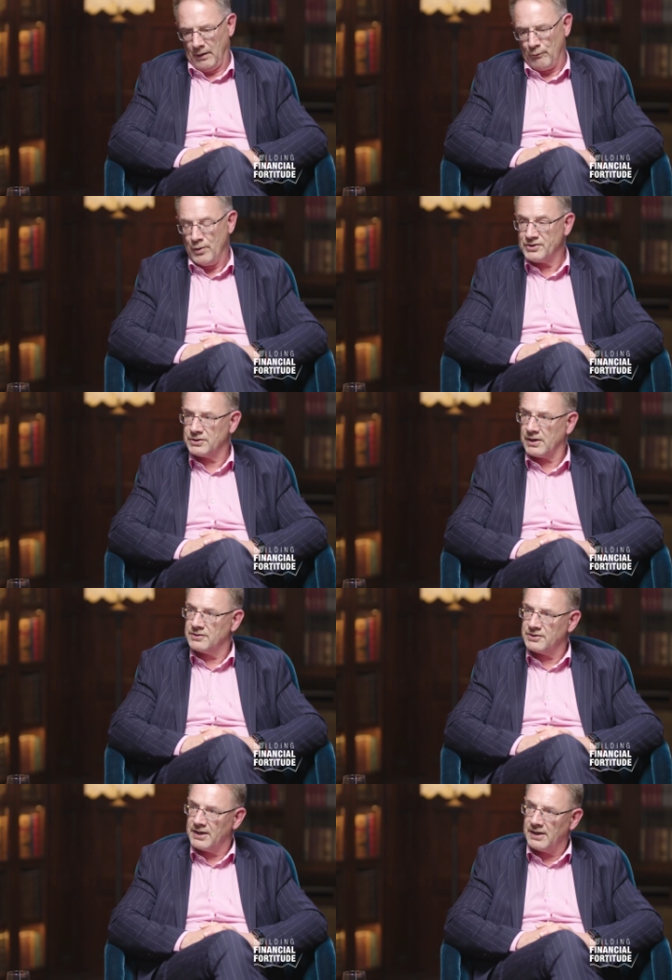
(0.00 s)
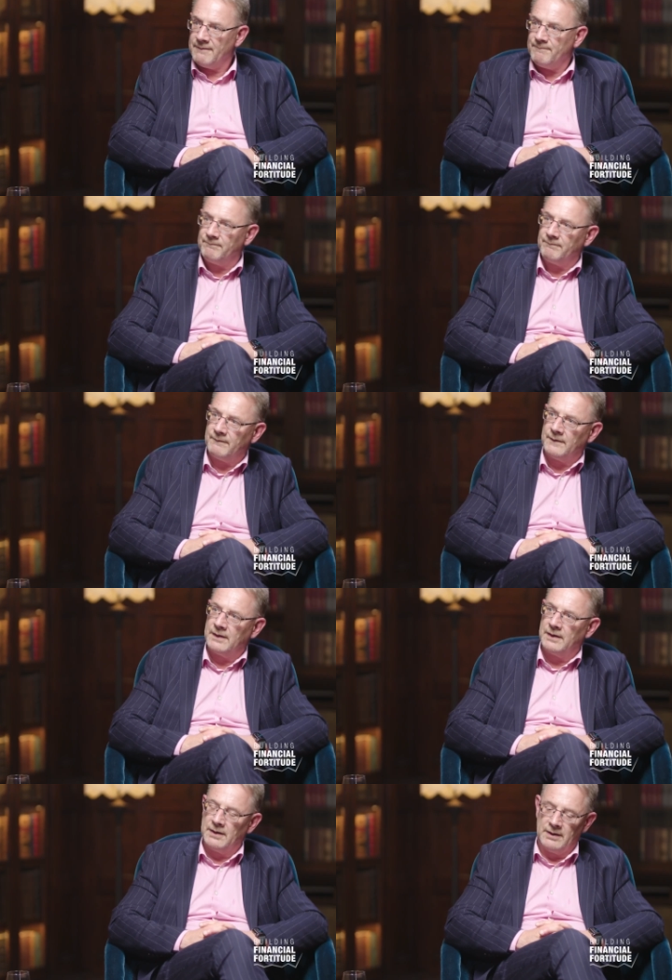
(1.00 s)
risk taker,
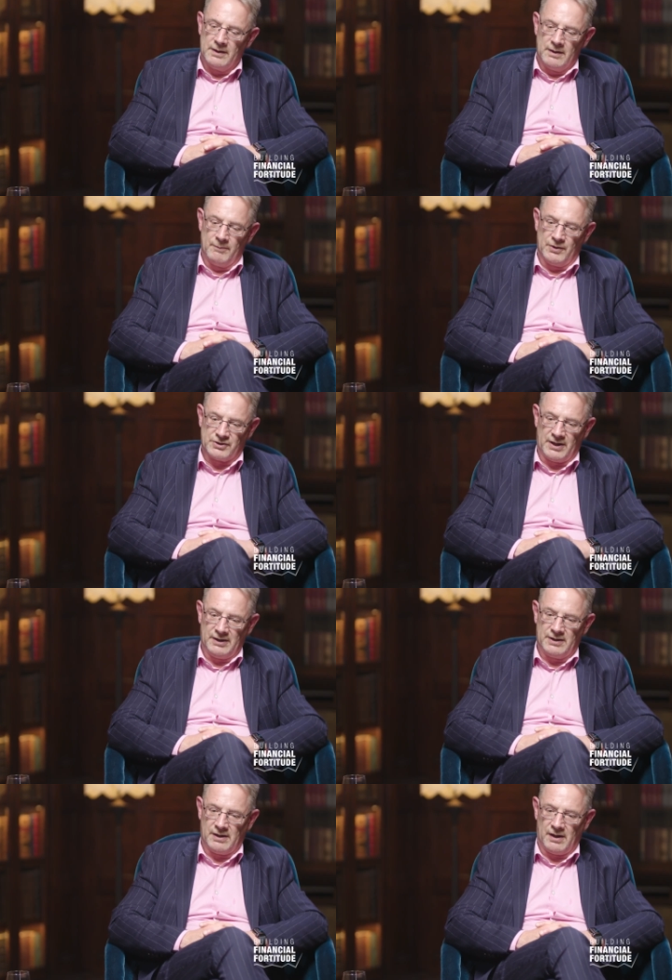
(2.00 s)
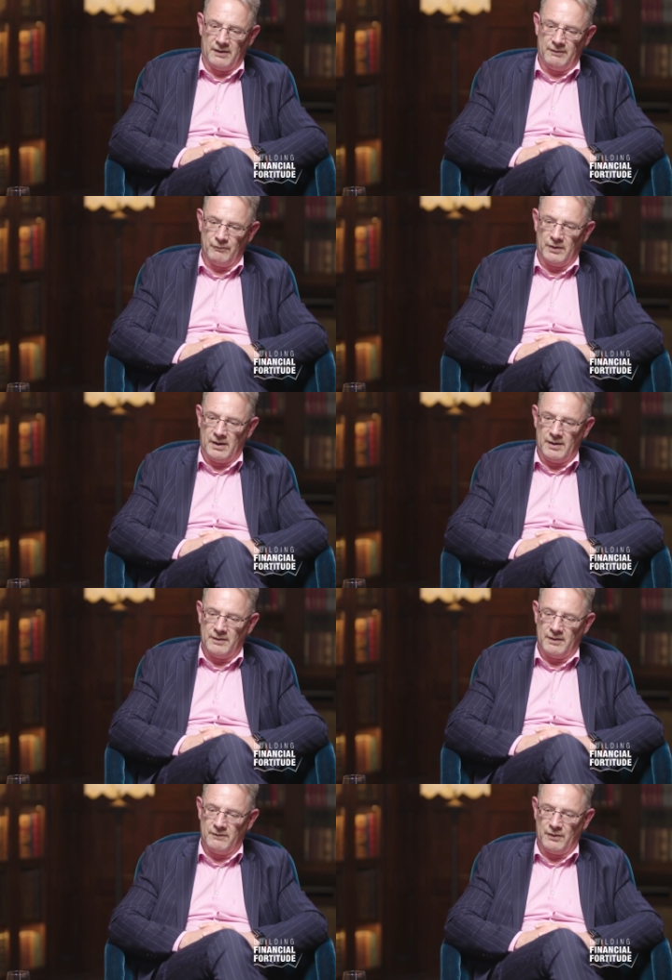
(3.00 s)
because I think
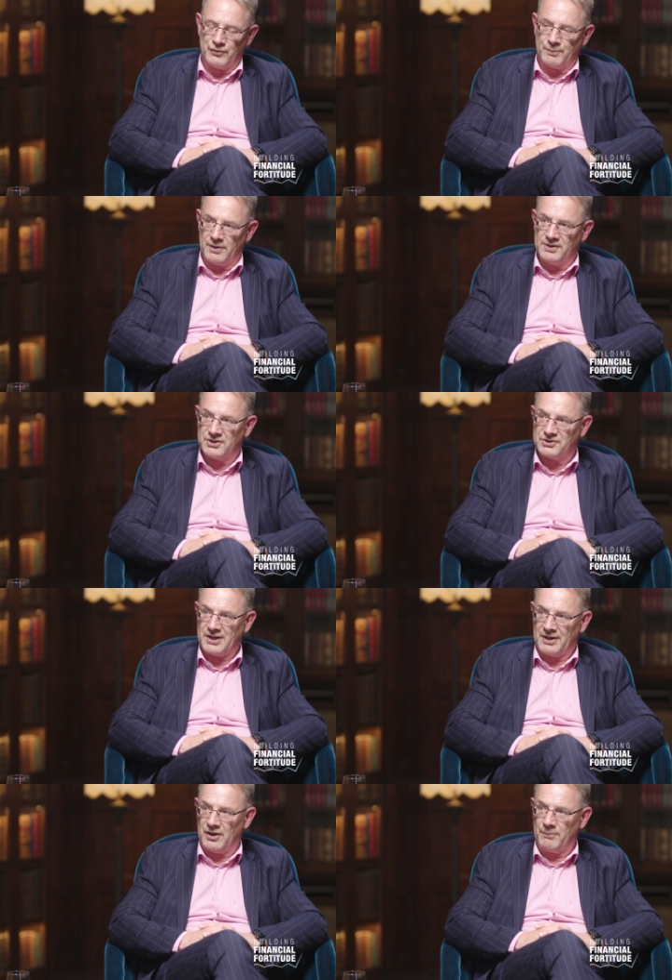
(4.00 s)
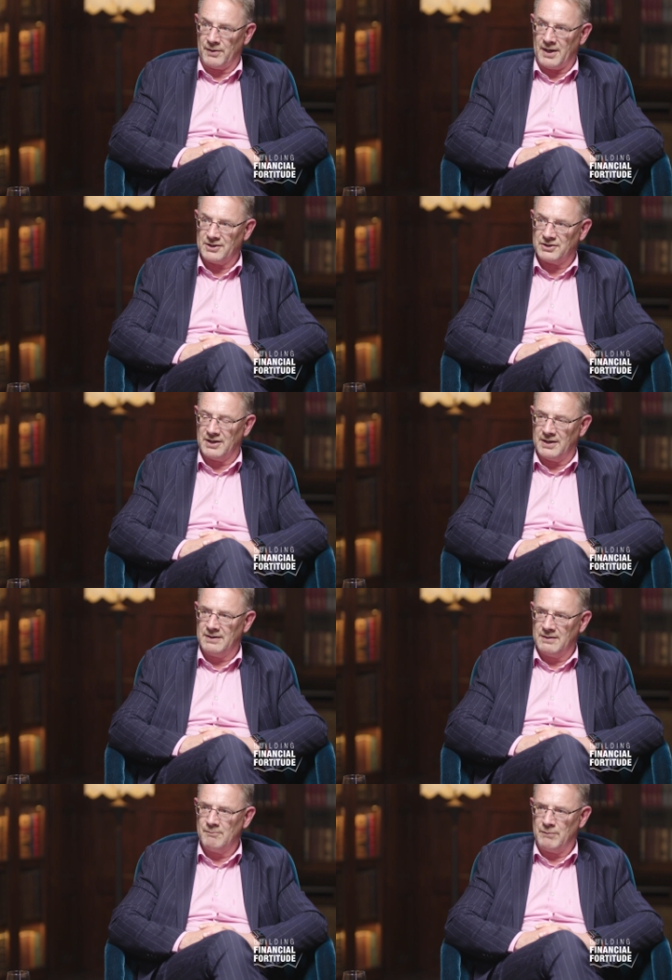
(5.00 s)
the entrepreneur needs to stand up and
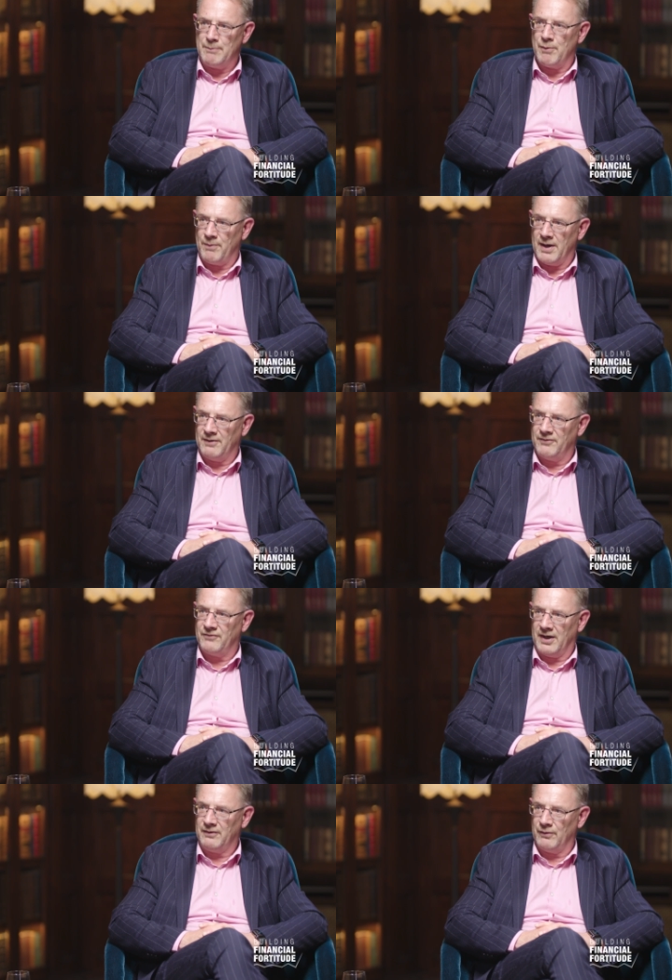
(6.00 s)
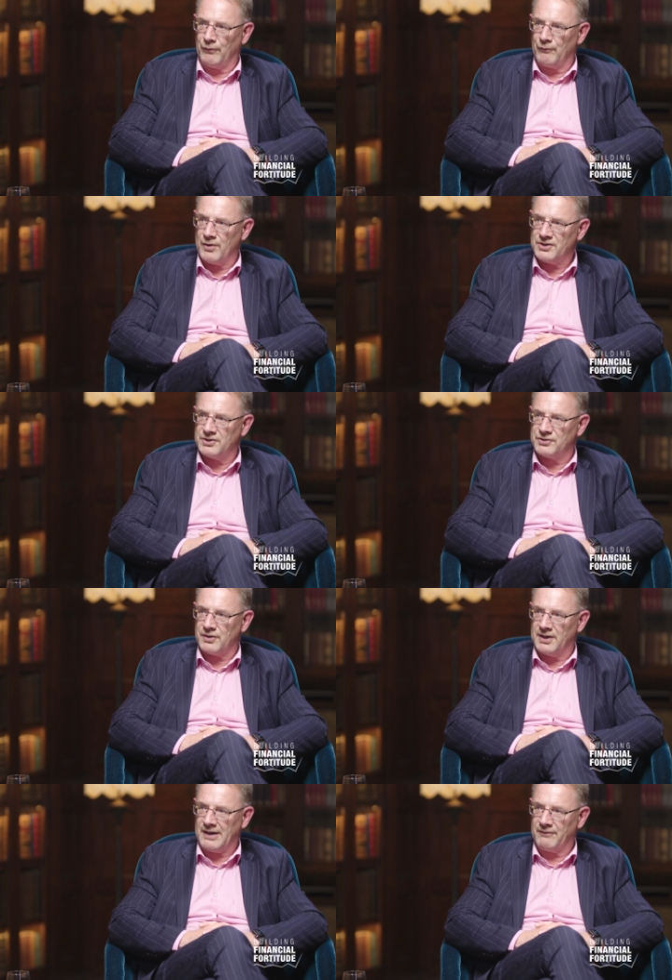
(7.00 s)
actually be prepared to take the odd risk to
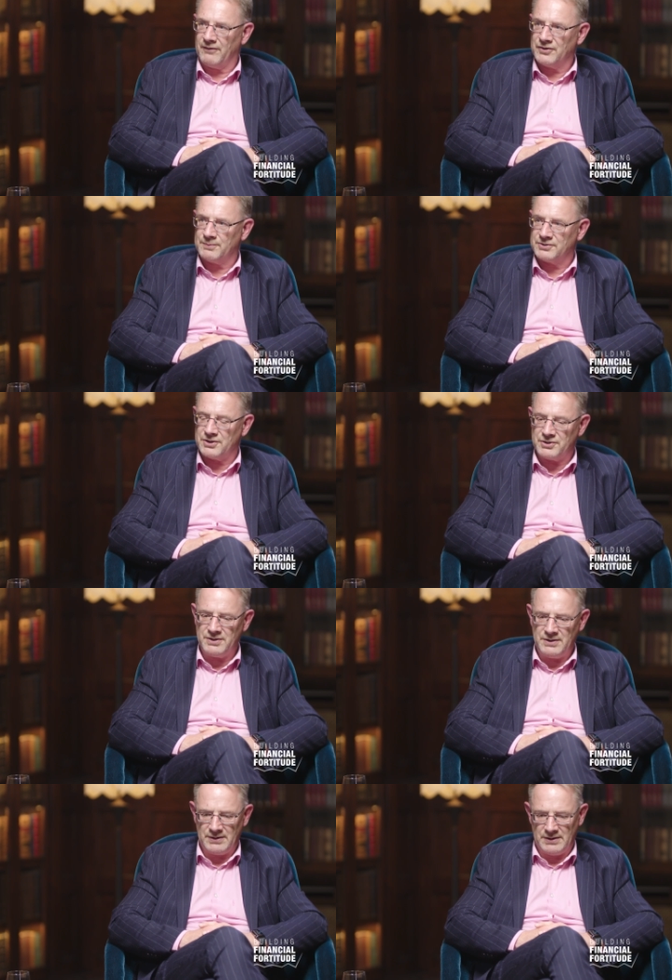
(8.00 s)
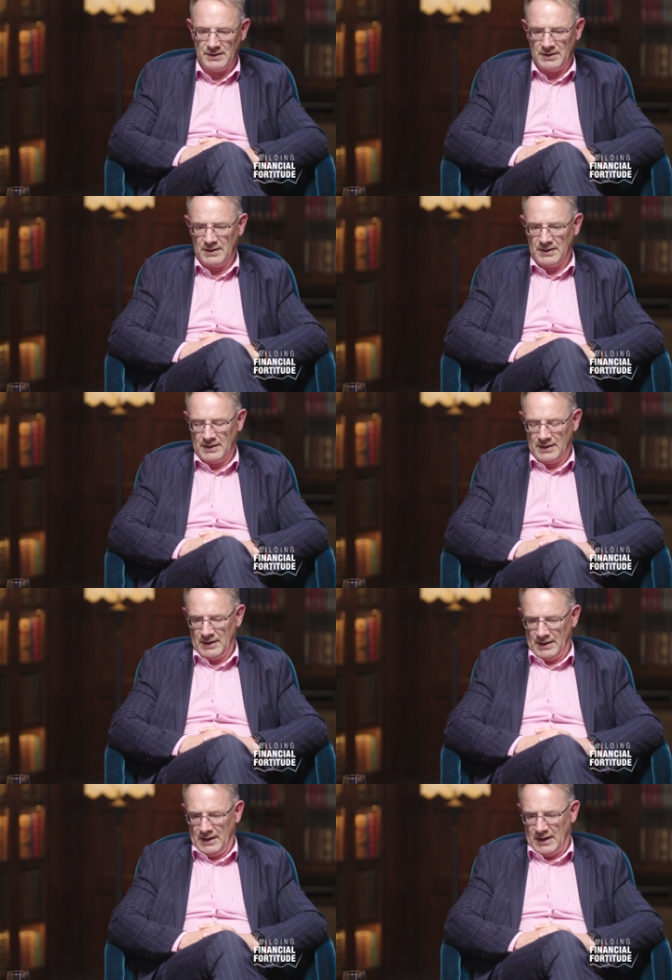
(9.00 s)
trade out of this position.
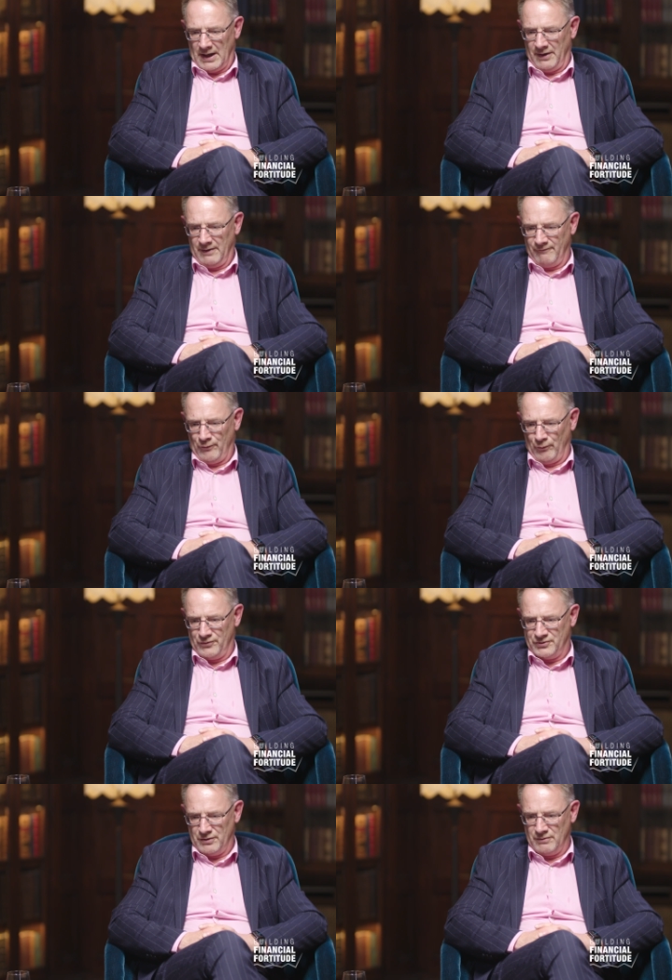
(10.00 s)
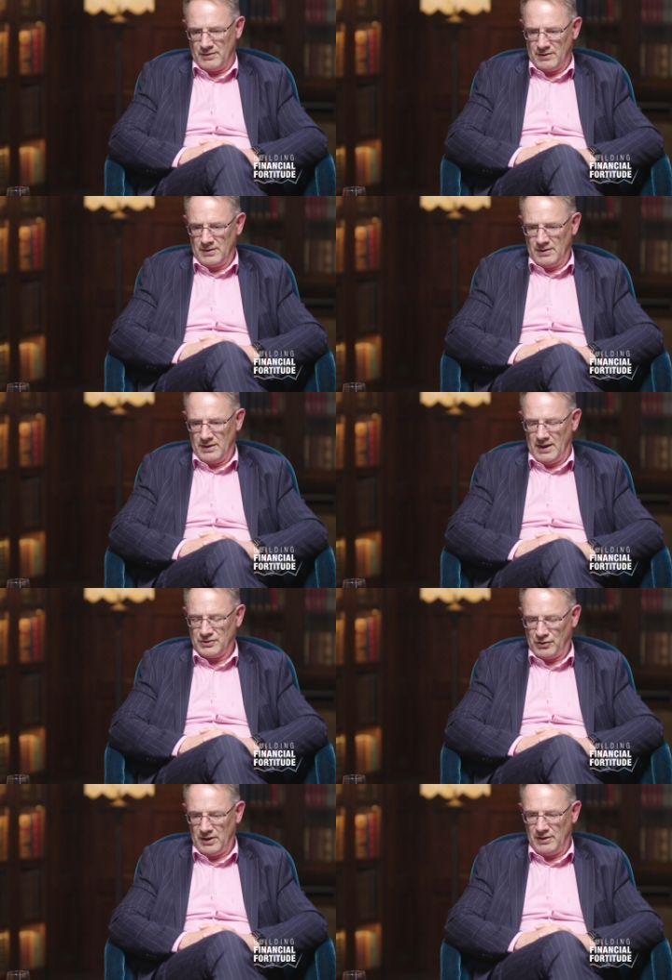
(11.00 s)
And I think fortitude, it
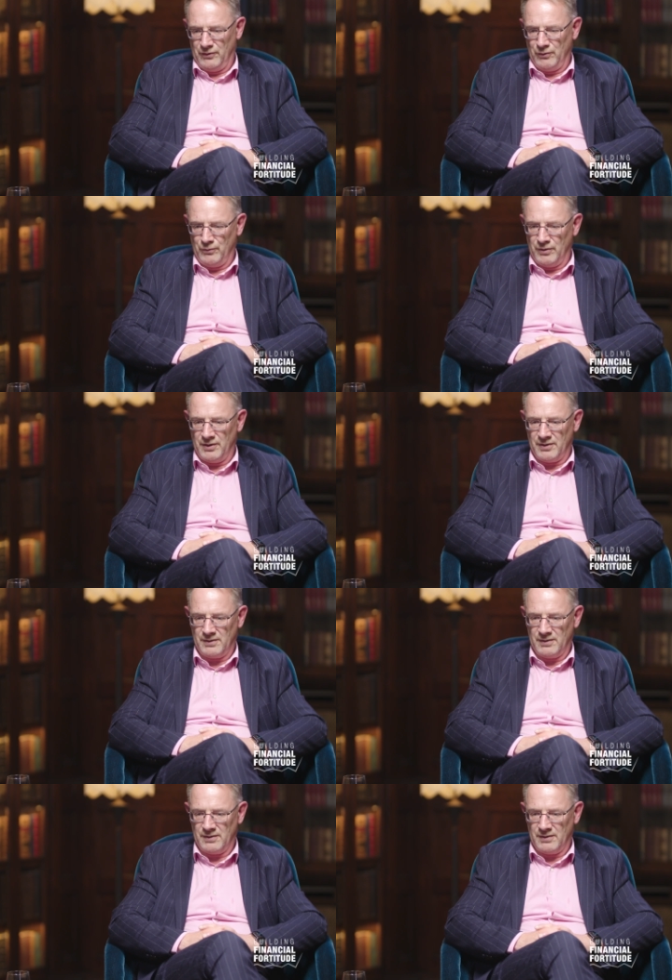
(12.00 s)
should include the word